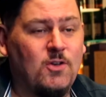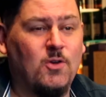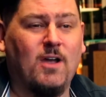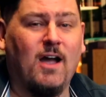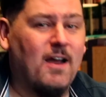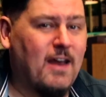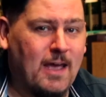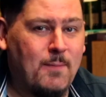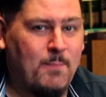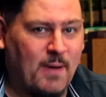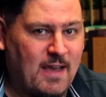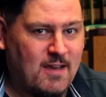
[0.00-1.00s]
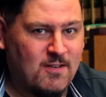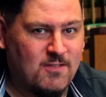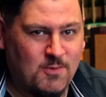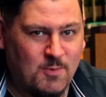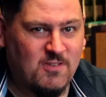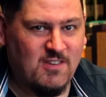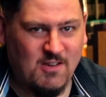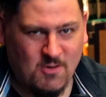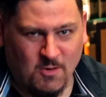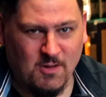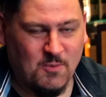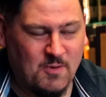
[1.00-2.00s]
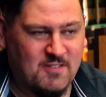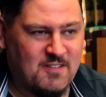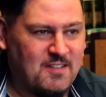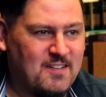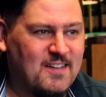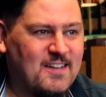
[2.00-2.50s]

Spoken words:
You can't add bacon to whiskey and call it whiskey.